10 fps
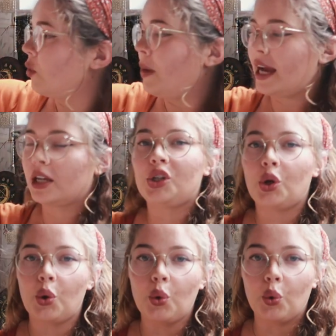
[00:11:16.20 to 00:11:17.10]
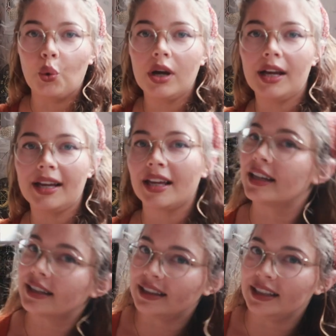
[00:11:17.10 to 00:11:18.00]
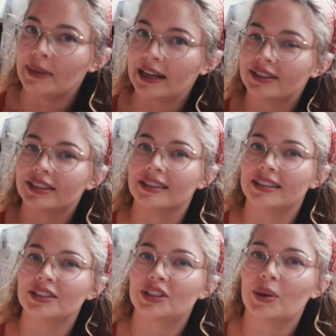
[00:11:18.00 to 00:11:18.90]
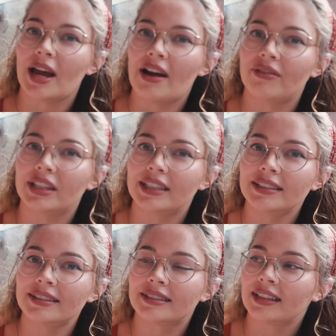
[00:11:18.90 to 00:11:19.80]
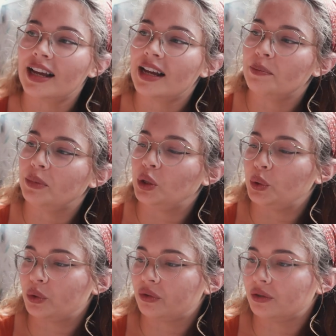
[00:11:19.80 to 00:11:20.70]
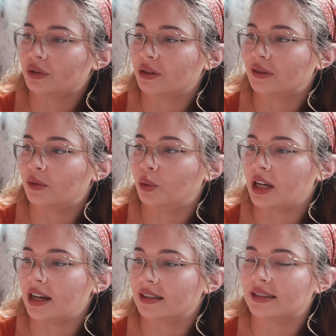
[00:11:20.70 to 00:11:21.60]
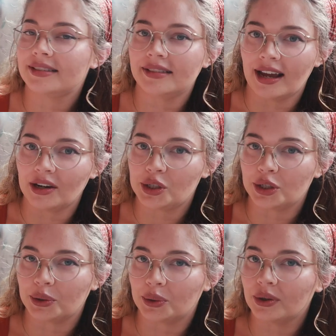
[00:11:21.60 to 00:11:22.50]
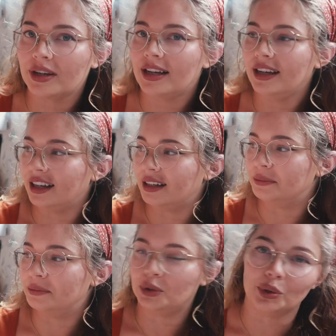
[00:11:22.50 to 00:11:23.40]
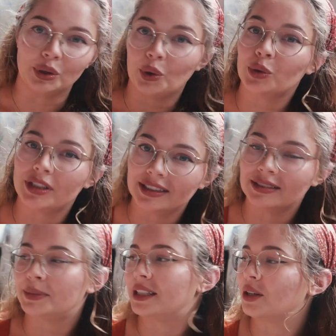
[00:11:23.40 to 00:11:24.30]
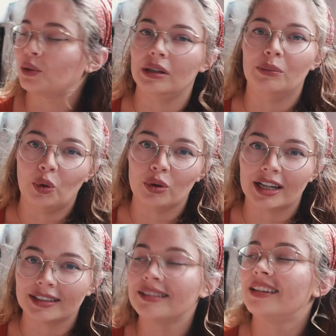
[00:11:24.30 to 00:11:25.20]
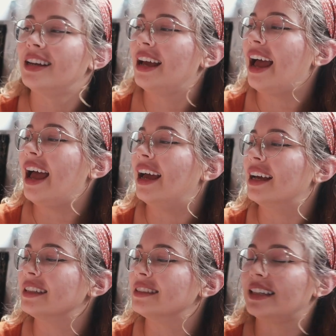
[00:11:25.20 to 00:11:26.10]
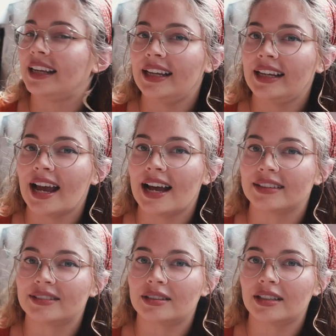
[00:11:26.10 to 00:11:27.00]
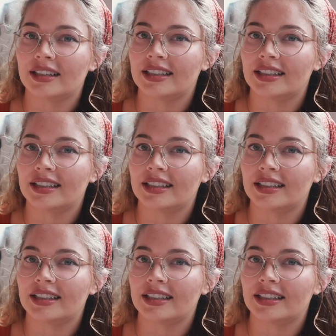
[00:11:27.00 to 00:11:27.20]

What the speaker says: go back to the masculine. So I have this beautiful Wodan statue, or Odin, but I call him Wodan. And he has